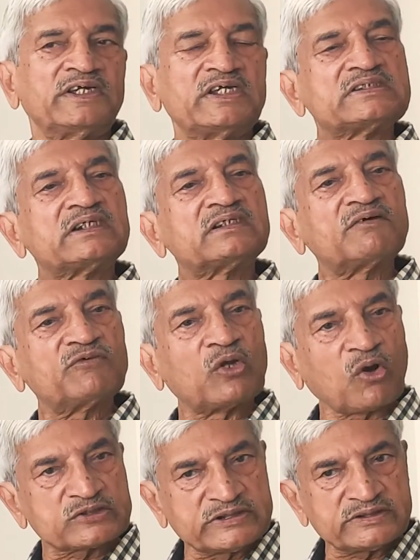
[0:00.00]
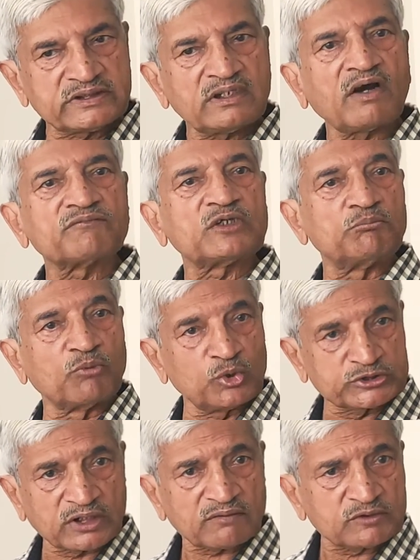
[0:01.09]
Is it the velocity of the
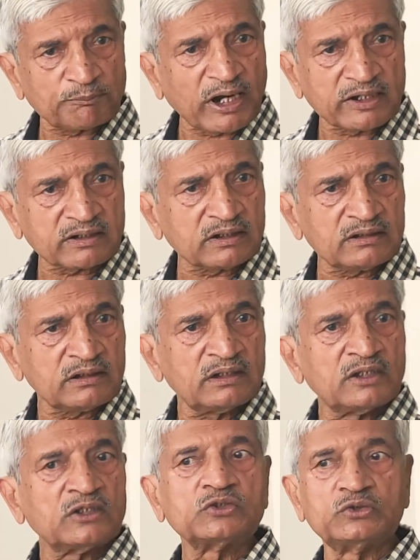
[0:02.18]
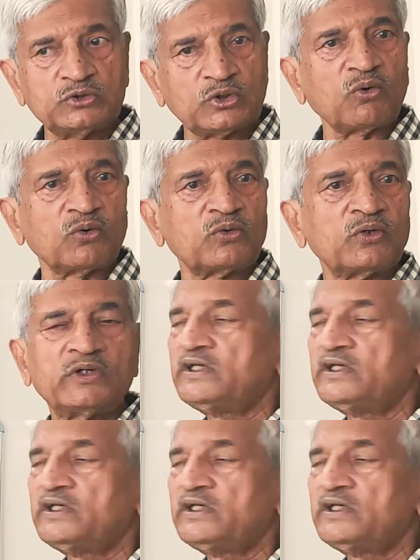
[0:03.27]
motion of the particle? No.